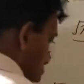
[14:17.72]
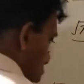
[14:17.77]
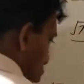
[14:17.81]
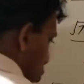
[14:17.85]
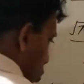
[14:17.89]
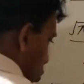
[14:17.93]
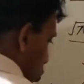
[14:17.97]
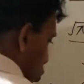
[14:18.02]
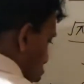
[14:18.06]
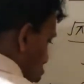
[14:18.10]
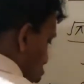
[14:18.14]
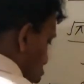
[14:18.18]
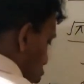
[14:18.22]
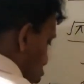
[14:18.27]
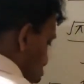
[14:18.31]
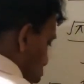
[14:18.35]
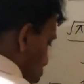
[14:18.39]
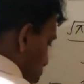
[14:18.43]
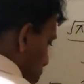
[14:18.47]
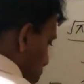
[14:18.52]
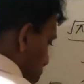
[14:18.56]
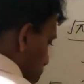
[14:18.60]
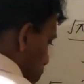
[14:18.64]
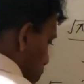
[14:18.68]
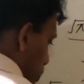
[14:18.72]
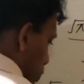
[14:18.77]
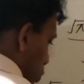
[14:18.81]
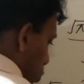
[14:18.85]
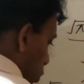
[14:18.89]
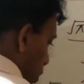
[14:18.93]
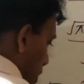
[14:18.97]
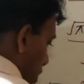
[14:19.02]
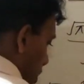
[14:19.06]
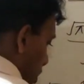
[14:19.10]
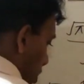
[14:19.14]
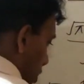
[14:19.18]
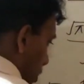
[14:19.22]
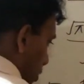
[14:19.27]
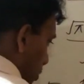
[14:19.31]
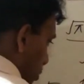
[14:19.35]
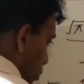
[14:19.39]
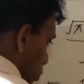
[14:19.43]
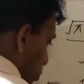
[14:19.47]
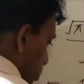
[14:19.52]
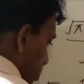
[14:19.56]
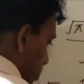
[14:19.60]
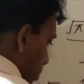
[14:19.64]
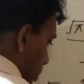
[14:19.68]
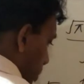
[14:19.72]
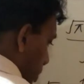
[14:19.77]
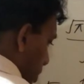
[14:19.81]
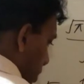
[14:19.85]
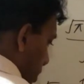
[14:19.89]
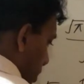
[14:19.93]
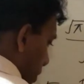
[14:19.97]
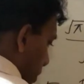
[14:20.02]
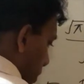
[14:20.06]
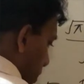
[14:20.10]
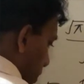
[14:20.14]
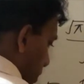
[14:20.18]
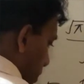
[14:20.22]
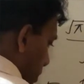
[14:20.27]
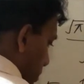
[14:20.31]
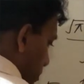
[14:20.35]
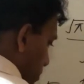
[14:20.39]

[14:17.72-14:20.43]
Over square root pi